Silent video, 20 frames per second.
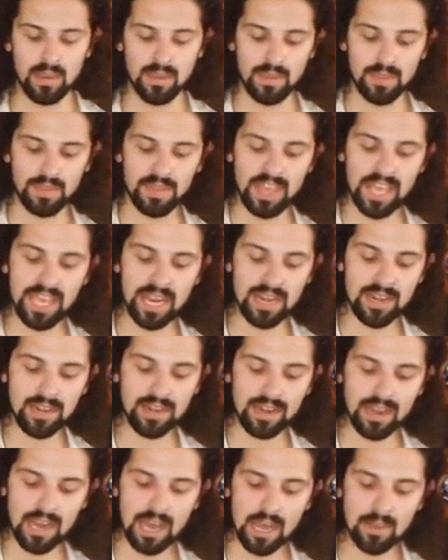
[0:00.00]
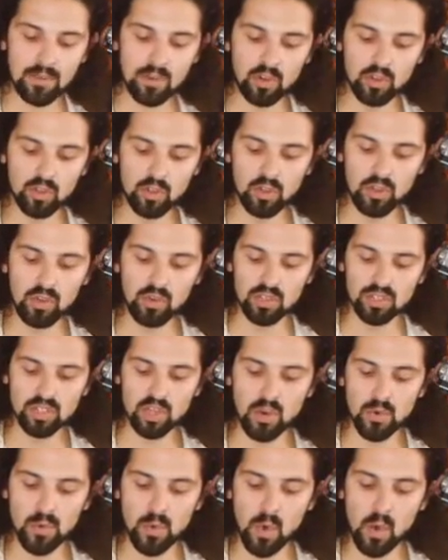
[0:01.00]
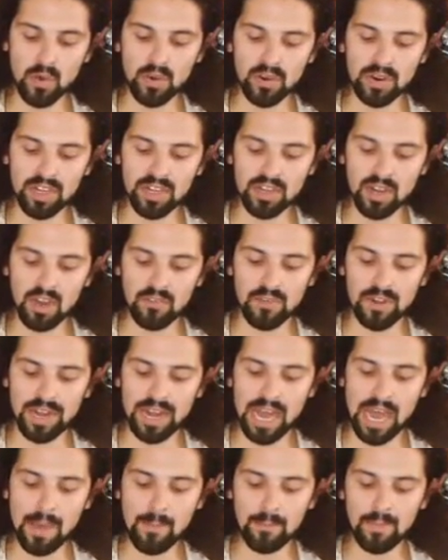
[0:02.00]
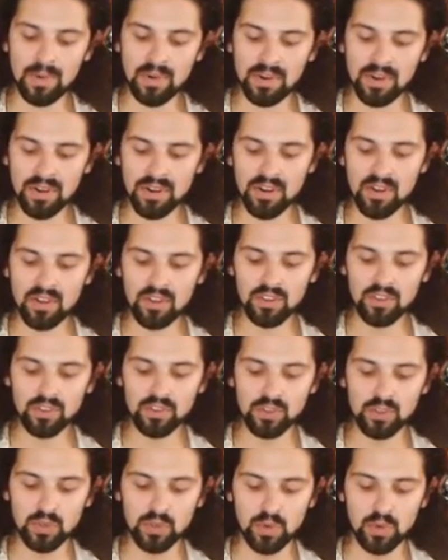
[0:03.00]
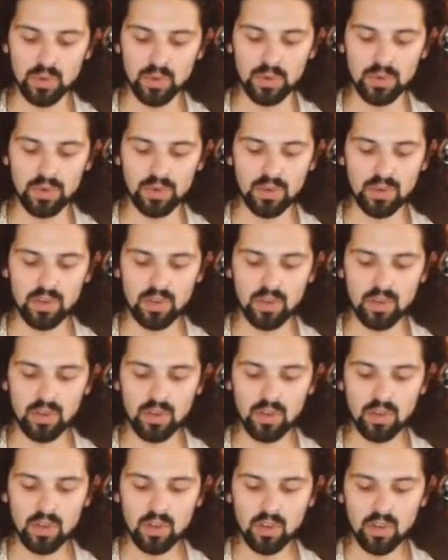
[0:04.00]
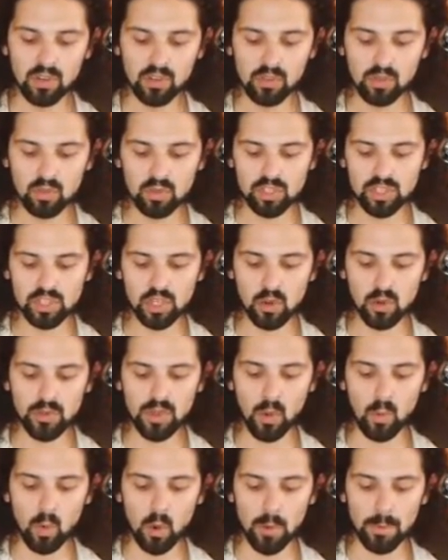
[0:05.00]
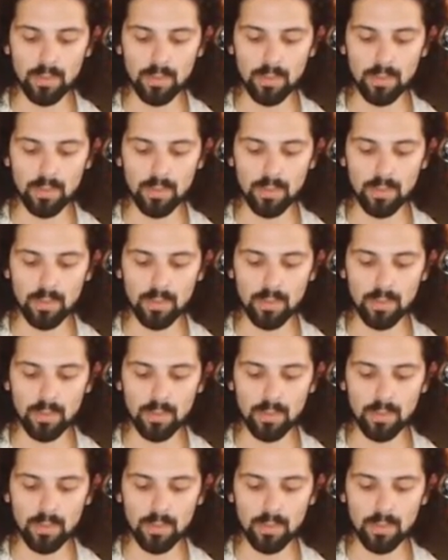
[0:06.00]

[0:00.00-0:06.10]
Then I'm going to use rotary knob number 2 to show the word